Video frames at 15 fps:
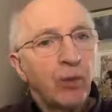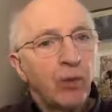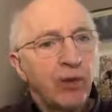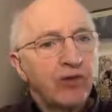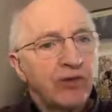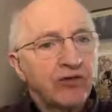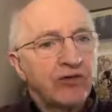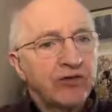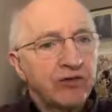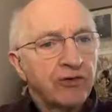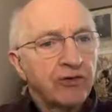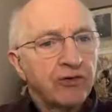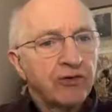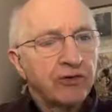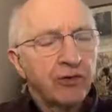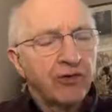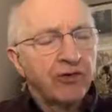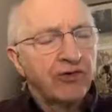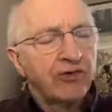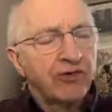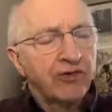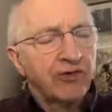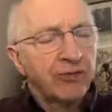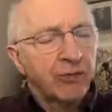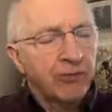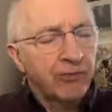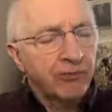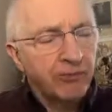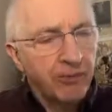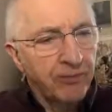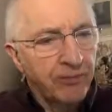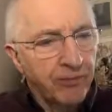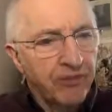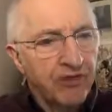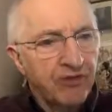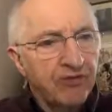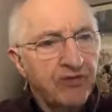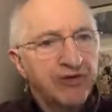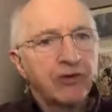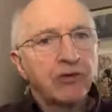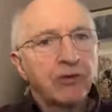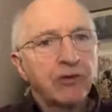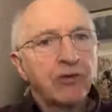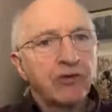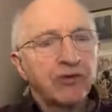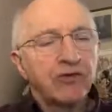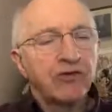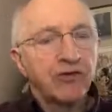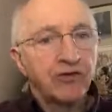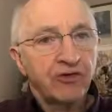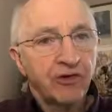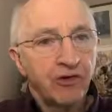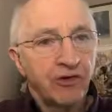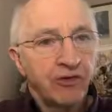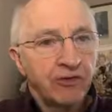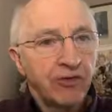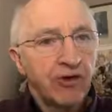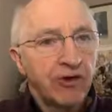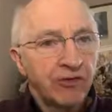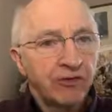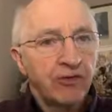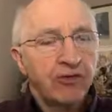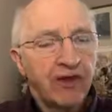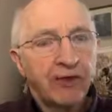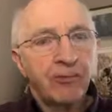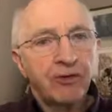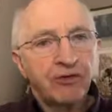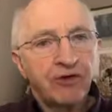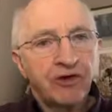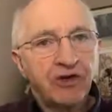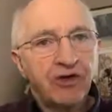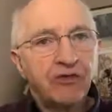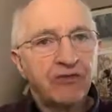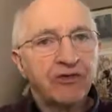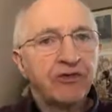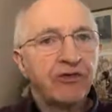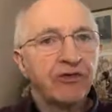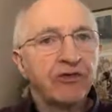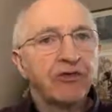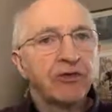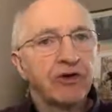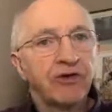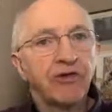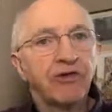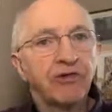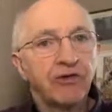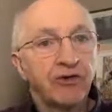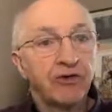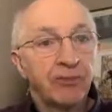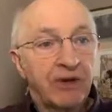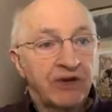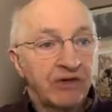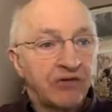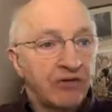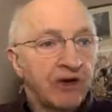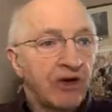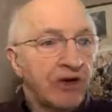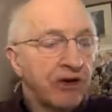what the problem is that you're looking to solve for that particular individual in the first place.